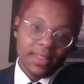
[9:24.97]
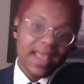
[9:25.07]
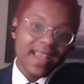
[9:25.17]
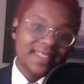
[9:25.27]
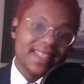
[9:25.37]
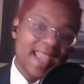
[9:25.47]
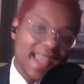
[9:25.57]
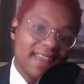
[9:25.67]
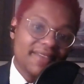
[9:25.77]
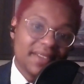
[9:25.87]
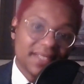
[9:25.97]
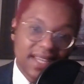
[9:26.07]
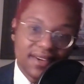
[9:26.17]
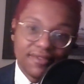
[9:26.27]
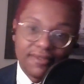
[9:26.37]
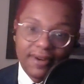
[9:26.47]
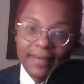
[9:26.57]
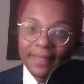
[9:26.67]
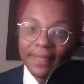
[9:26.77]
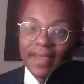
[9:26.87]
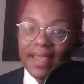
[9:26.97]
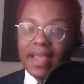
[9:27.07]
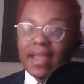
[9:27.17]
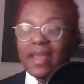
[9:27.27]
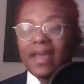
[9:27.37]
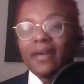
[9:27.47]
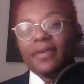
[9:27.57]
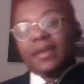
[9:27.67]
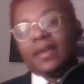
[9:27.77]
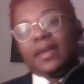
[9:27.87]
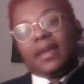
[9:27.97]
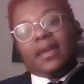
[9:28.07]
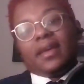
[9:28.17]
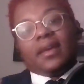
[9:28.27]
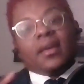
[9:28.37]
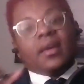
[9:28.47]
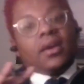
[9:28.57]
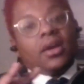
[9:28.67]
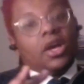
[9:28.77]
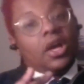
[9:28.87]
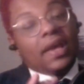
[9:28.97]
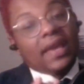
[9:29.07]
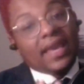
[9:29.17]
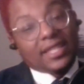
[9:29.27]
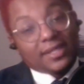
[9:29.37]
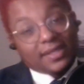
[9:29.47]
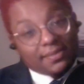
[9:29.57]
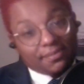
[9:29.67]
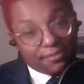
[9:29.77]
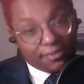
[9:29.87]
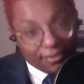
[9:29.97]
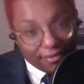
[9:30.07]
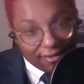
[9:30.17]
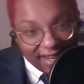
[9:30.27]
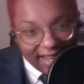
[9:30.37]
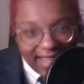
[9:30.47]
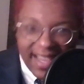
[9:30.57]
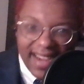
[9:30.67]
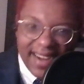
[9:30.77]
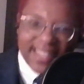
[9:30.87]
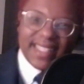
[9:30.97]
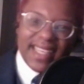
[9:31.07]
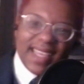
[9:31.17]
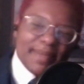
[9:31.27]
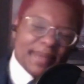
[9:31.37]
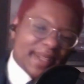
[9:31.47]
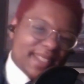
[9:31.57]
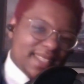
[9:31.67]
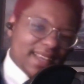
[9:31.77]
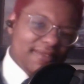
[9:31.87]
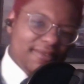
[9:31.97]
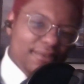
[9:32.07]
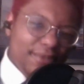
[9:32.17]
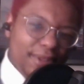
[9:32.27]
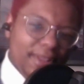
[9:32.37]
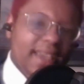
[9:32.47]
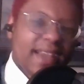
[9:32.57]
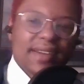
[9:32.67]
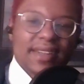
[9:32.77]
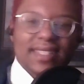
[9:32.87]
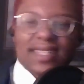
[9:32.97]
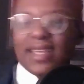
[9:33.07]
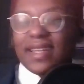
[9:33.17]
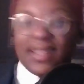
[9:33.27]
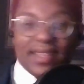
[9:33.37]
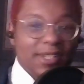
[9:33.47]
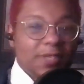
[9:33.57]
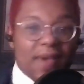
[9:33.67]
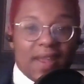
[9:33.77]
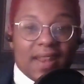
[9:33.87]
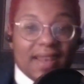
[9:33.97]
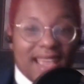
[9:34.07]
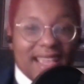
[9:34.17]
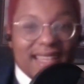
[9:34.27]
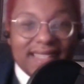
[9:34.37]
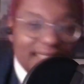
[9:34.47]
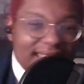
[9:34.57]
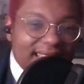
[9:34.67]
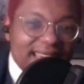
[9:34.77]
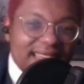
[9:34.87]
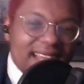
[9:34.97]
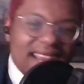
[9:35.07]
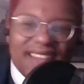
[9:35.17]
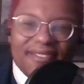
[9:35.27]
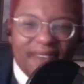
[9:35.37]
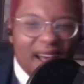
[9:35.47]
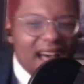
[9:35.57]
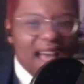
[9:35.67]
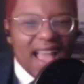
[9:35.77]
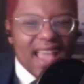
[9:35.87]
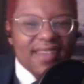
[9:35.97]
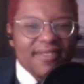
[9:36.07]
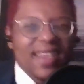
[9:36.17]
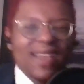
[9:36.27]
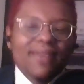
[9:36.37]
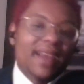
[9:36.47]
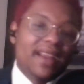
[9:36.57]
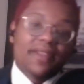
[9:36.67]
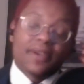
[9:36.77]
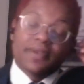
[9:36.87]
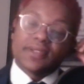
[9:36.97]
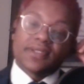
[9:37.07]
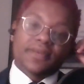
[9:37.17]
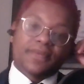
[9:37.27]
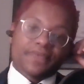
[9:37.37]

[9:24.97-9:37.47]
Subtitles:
That is the NFL standard for it. Now, it's pretty guaranteed, but it's not fully guaranteed. There's about a 90, 95 hit rate on those.